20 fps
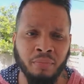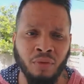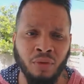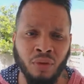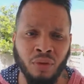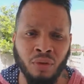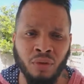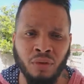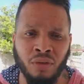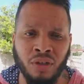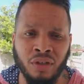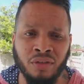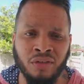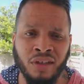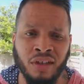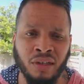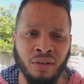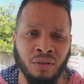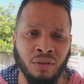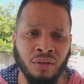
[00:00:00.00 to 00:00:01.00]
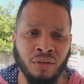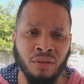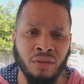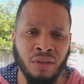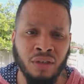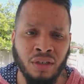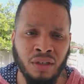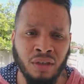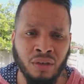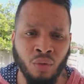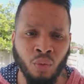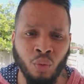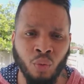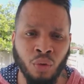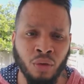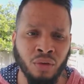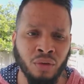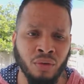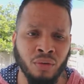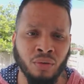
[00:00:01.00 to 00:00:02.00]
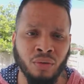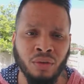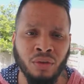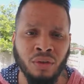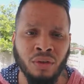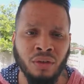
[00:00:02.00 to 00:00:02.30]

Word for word: you know, contender in the world.